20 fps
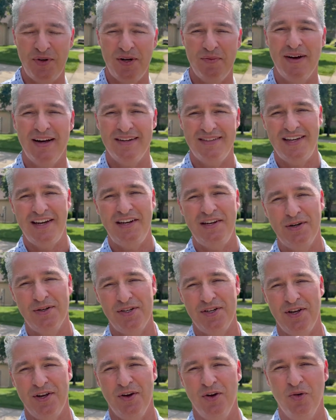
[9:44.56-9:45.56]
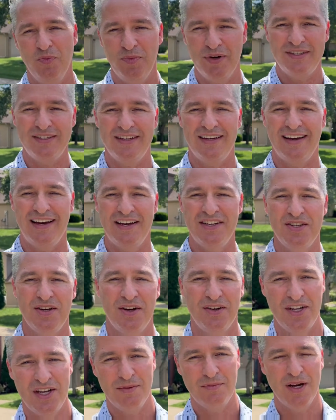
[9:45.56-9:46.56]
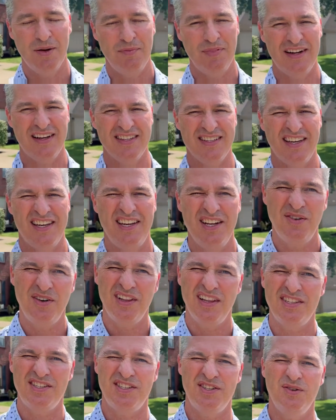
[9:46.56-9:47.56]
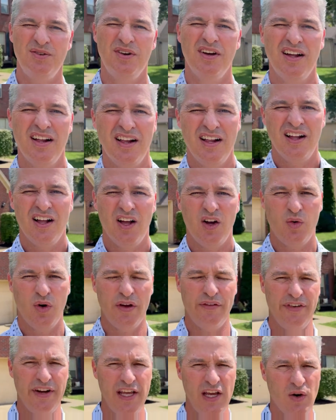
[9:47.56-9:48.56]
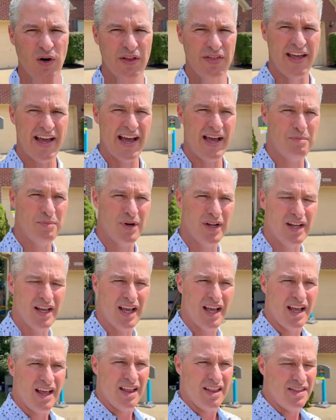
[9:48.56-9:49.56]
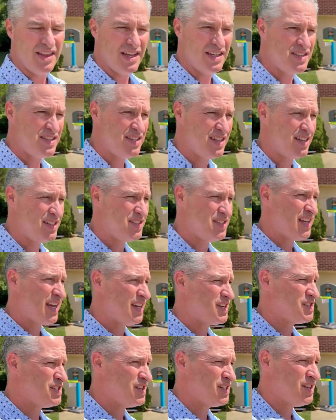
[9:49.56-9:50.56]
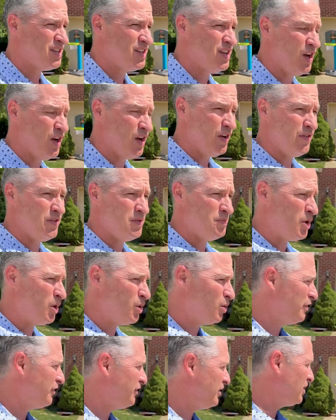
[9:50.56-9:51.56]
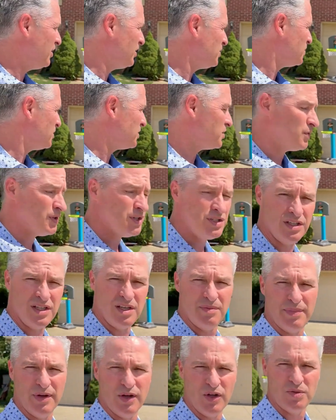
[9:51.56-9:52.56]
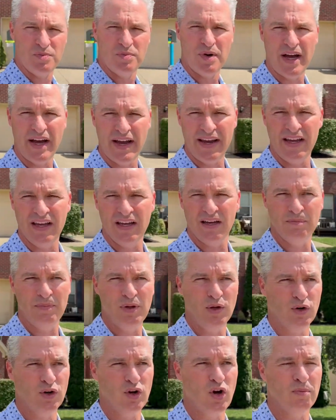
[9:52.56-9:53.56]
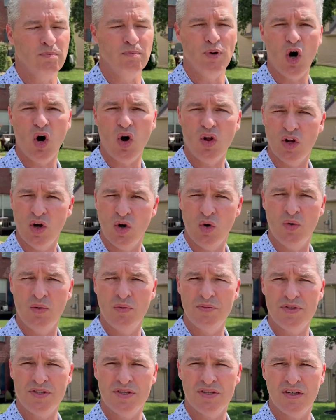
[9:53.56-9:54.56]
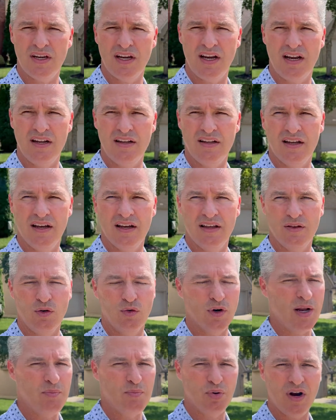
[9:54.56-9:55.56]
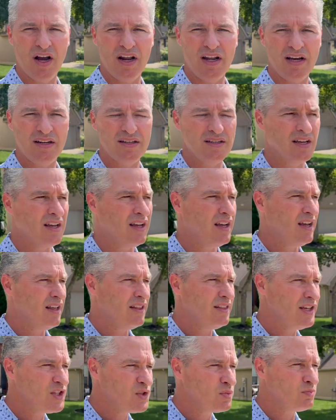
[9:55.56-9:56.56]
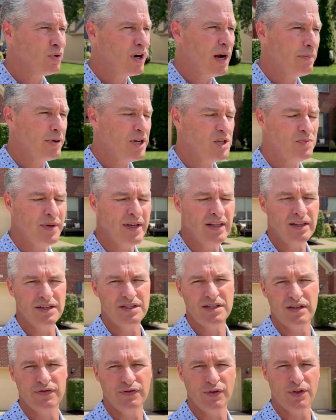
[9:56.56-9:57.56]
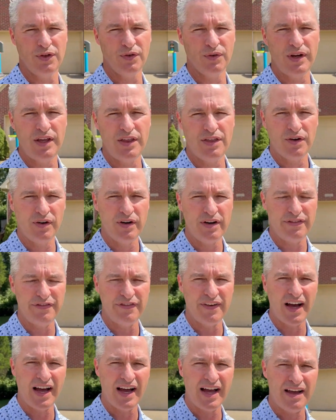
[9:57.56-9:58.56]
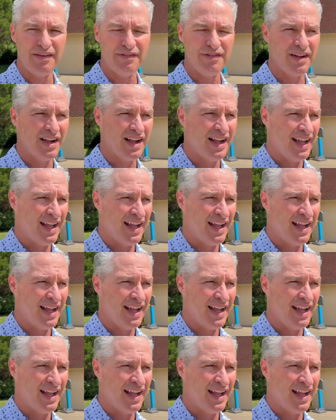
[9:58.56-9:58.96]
been about ten years ago, but uh, I saw it come up and I was like, you know what, let's do a quick video on that. But this uh, section of Polo Fields was originally built by a builder called Ball Homes, and uh, great product. This property is being listed for three thirty-five.